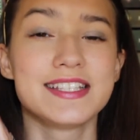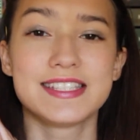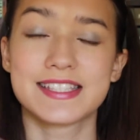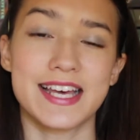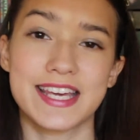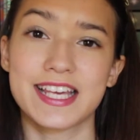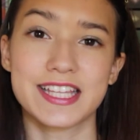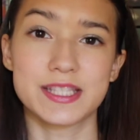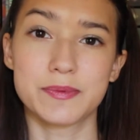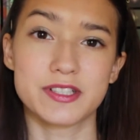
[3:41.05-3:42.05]
disliking
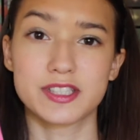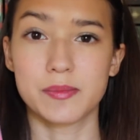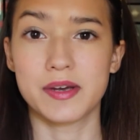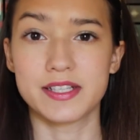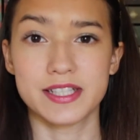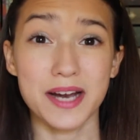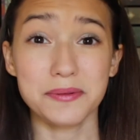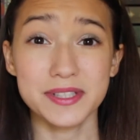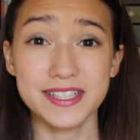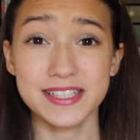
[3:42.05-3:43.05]
this book so much. I
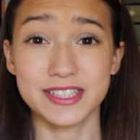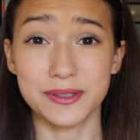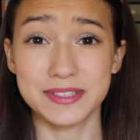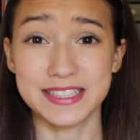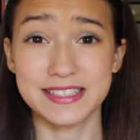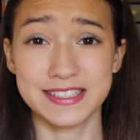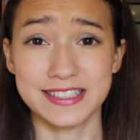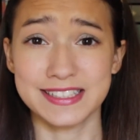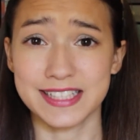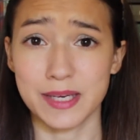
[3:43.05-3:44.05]
really don't tend to
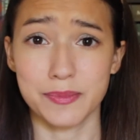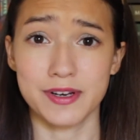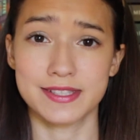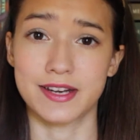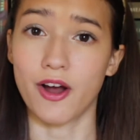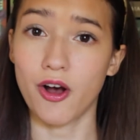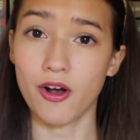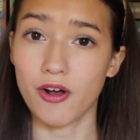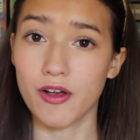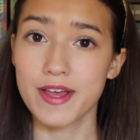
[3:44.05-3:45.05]
dislike books at
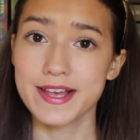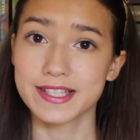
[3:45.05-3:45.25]
all,